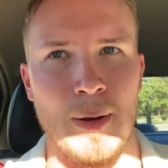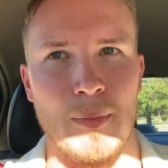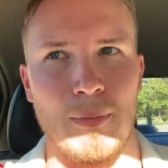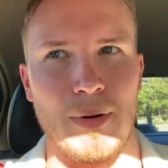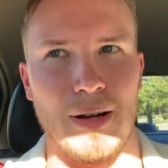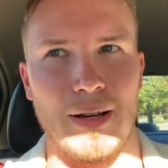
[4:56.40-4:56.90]

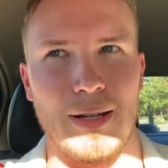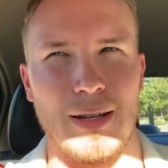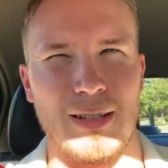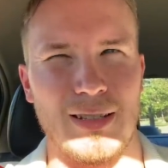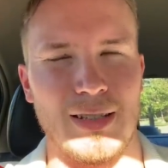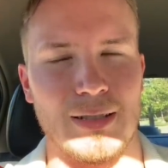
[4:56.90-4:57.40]
but
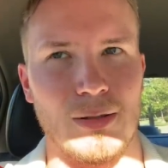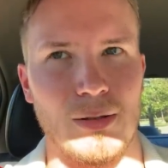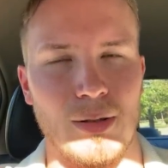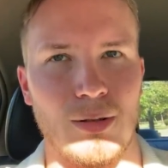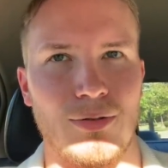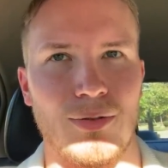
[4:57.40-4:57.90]
that's a
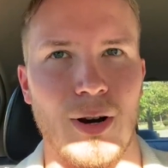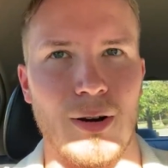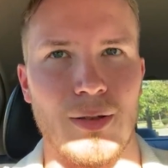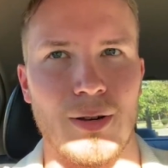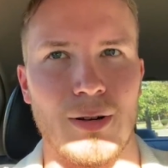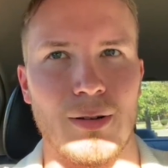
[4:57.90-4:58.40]
little
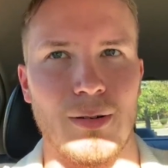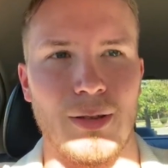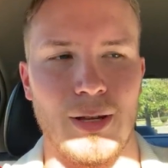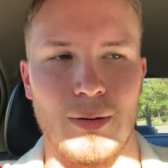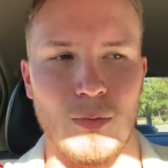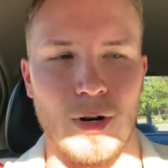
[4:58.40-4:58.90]
farther
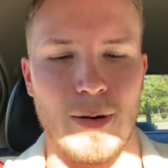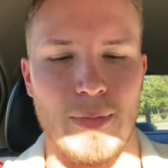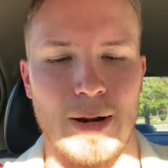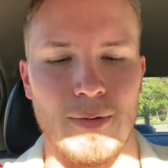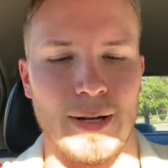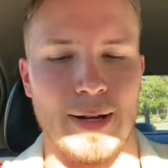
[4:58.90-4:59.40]
than where I'm
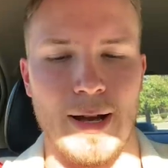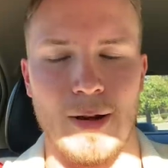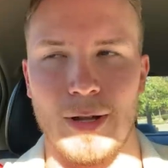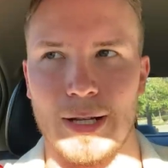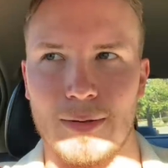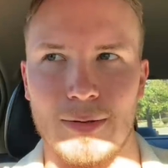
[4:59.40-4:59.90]
at right now.
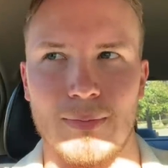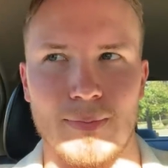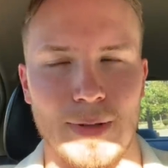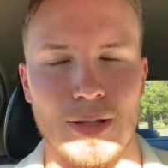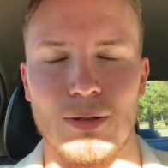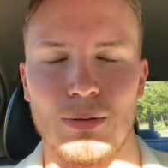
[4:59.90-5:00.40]
Like,
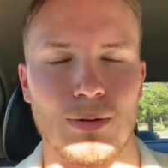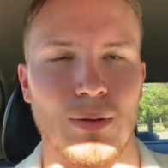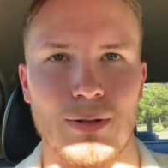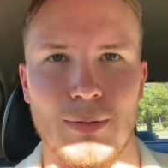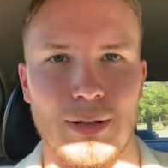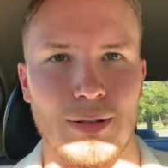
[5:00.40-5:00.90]
These two
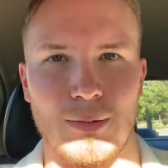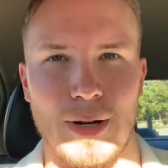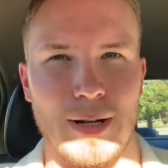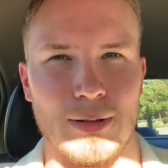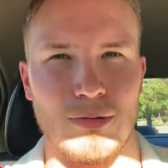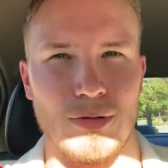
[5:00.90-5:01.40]
stores are basically
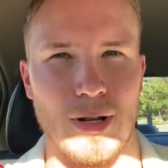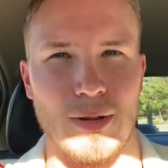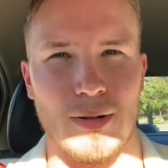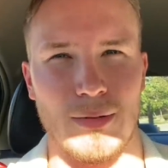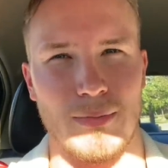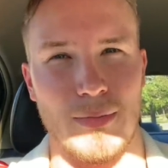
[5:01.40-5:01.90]
right next to each
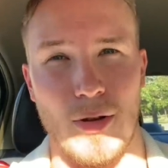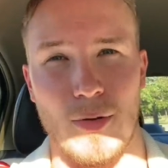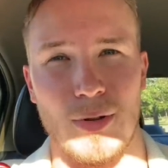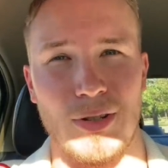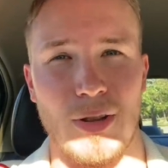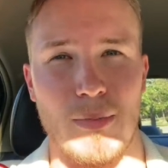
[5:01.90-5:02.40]
other. The other
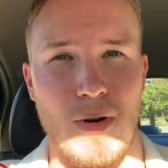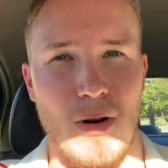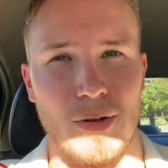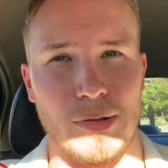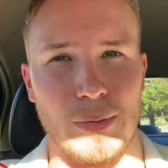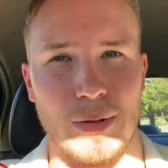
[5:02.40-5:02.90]
one's in the
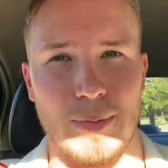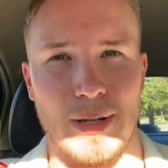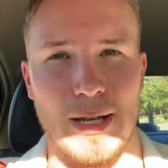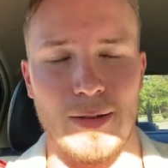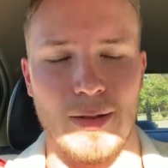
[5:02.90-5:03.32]
mall, so we're gonna be heading